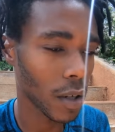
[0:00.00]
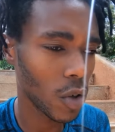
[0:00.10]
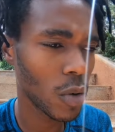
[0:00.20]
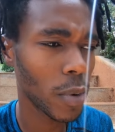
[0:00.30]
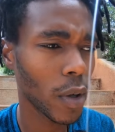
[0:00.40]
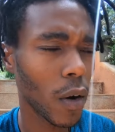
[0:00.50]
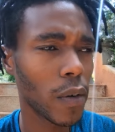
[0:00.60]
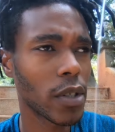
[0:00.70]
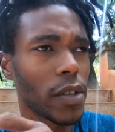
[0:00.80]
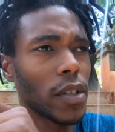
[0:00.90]
an Uber over
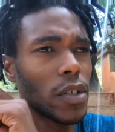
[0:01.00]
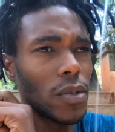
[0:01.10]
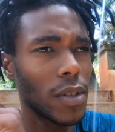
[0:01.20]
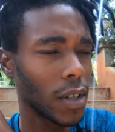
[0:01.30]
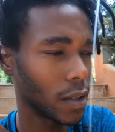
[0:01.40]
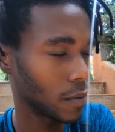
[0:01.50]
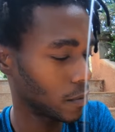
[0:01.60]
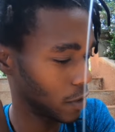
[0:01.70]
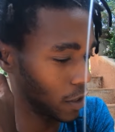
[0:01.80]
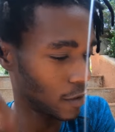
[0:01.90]
to
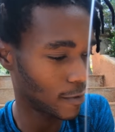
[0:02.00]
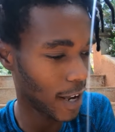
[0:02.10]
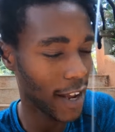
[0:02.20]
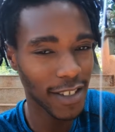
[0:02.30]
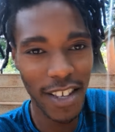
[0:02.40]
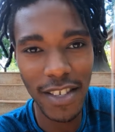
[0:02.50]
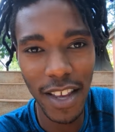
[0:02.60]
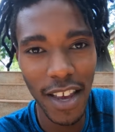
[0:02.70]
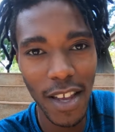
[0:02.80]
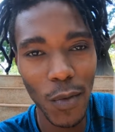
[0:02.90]
the taxi
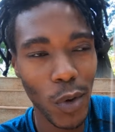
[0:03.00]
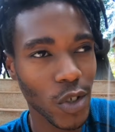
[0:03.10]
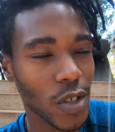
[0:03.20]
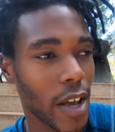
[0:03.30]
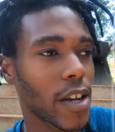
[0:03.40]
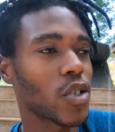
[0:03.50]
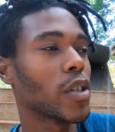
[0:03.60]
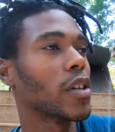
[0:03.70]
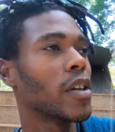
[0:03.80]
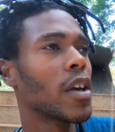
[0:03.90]
stand, which is
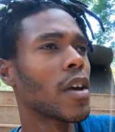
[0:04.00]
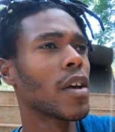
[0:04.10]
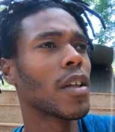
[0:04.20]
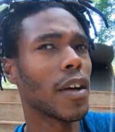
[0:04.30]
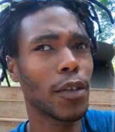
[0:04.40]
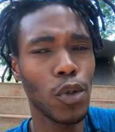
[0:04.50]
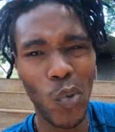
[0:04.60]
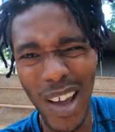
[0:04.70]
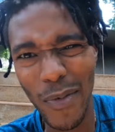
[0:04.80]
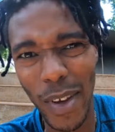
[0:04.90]
actually like those
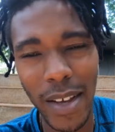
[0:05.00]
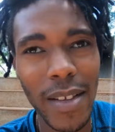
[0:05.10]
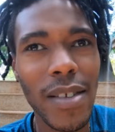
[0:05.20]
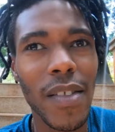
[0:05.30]
white vans.